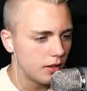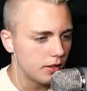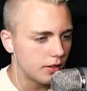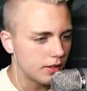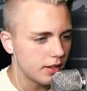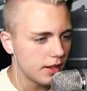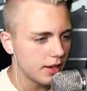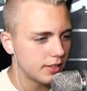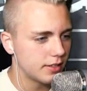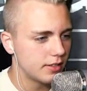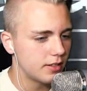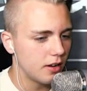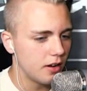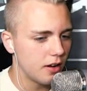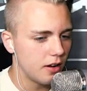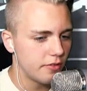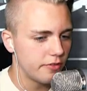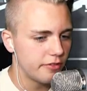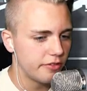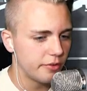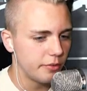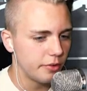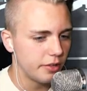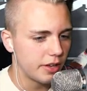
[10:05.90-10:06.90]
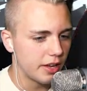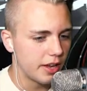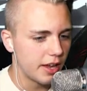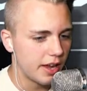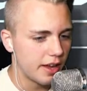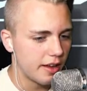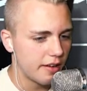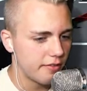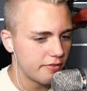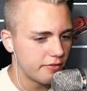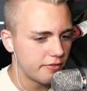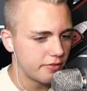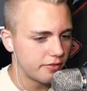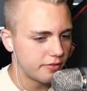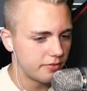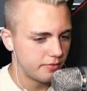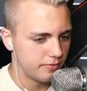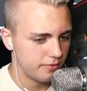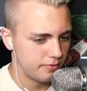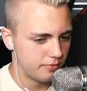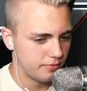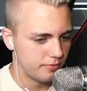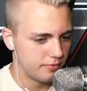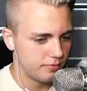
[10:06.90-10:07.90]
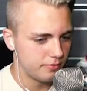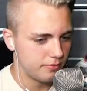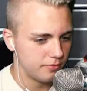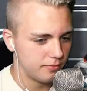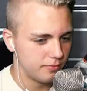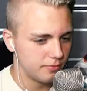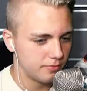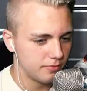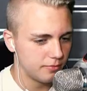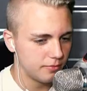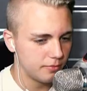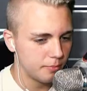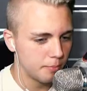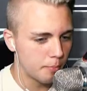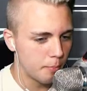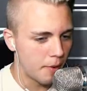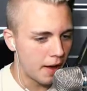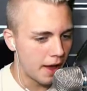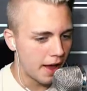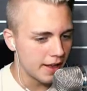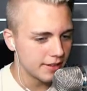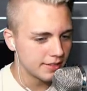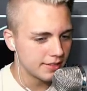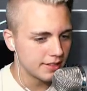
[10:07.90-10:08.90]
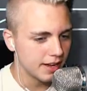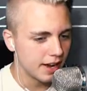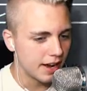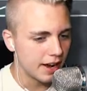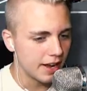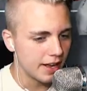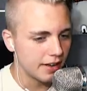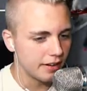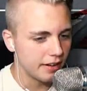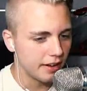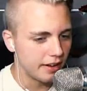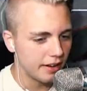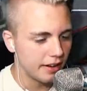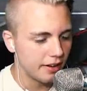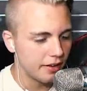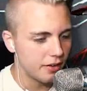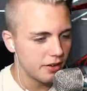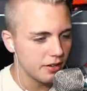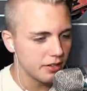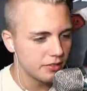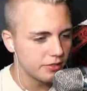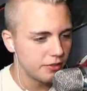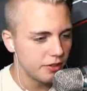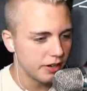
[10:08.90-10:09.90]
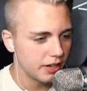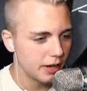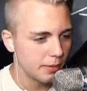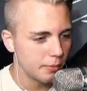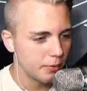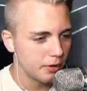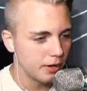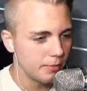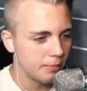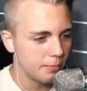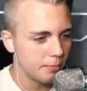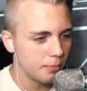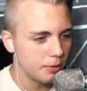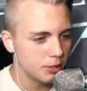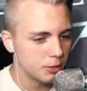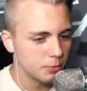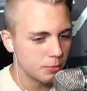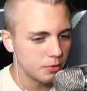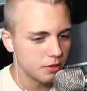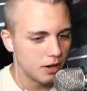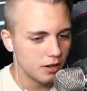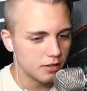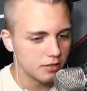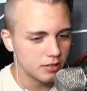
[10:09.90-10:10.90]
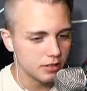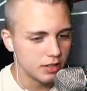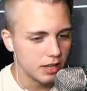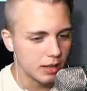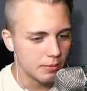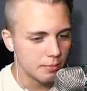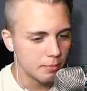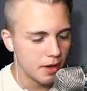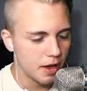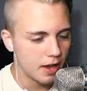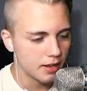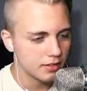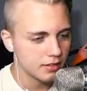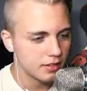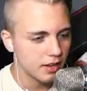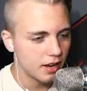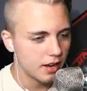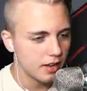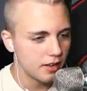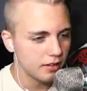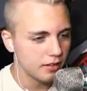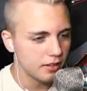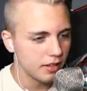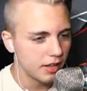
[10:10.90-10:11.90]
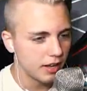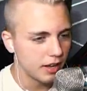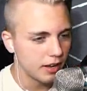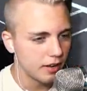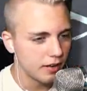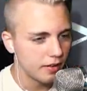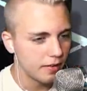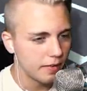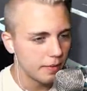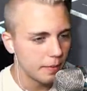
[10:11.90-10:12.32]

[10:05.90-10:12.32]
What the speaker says: Next off, we have Bastille. I always feel like I'm mispronouncing that. Bastille, yeah.